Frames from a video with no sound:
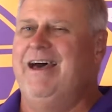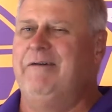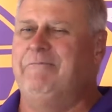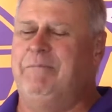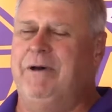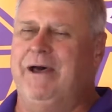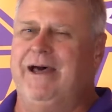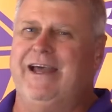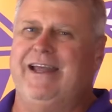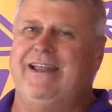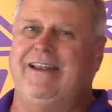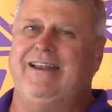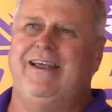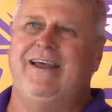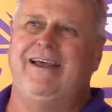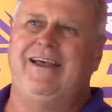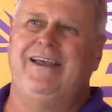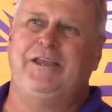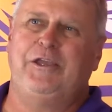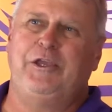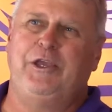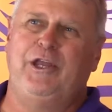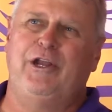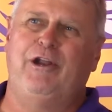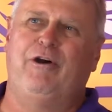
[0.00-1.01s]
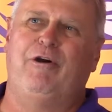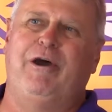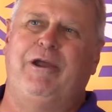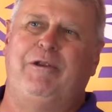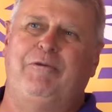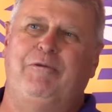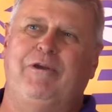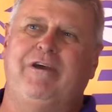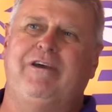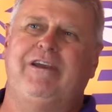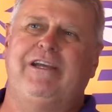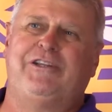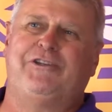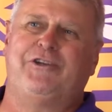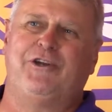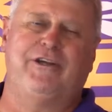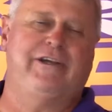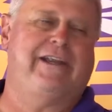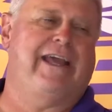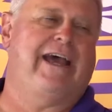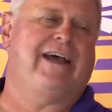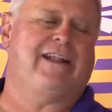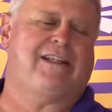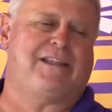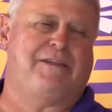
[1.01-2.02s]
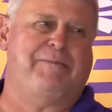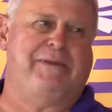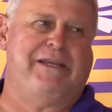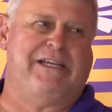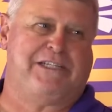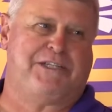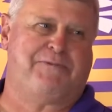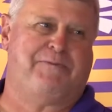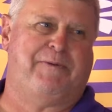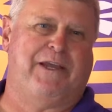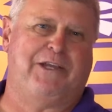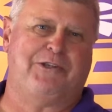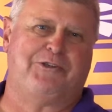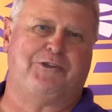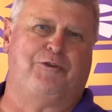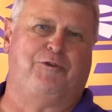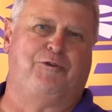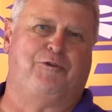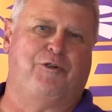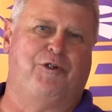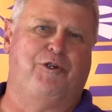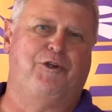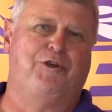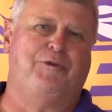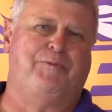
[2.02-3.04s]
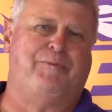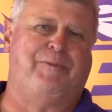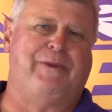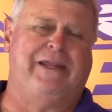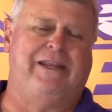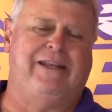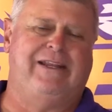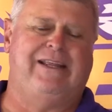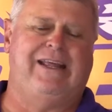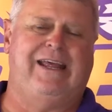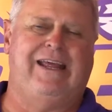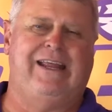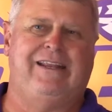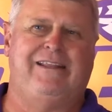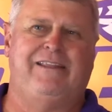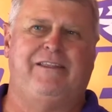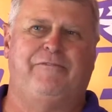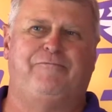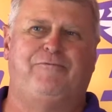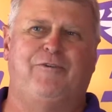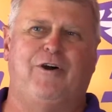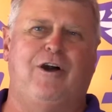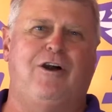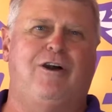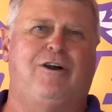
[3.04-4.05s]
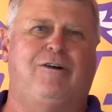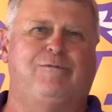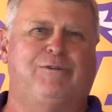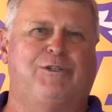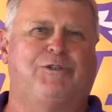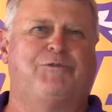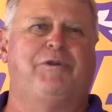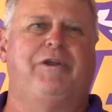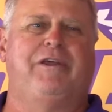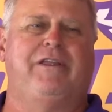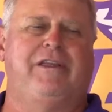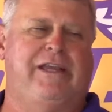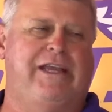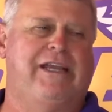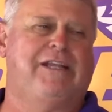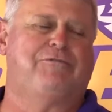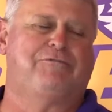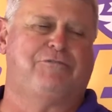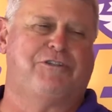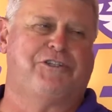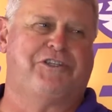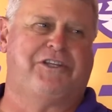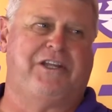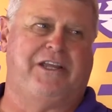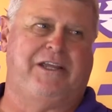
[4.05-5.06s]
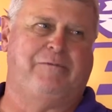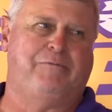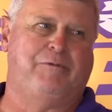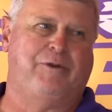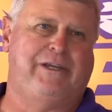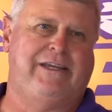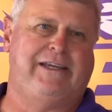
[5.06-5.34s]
But it really turned out to be a special group, and the fall was really interesting.